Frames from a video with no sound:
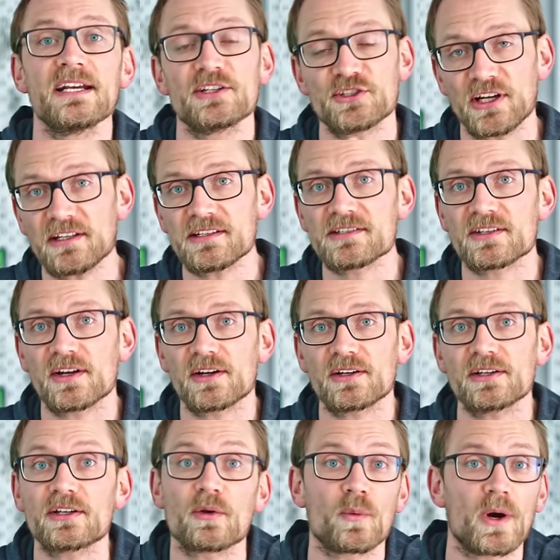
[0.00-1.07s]
chances
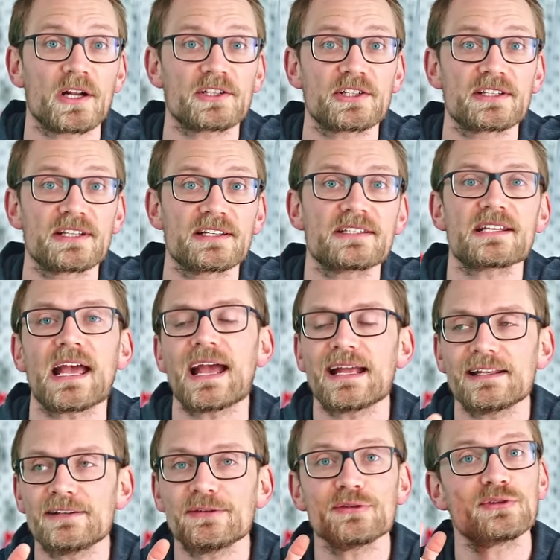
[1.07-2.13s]
are you're watching this
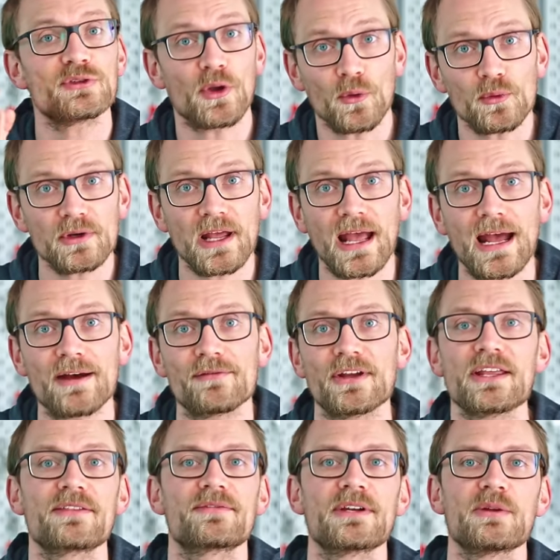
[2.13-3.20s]
and you don't have
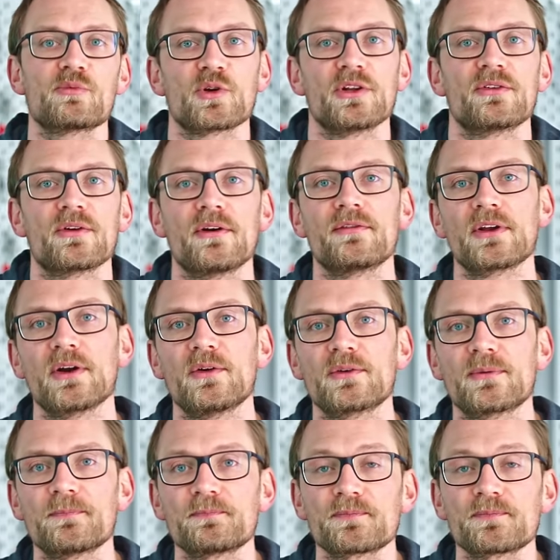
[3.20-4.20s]
a 3D printer of your own.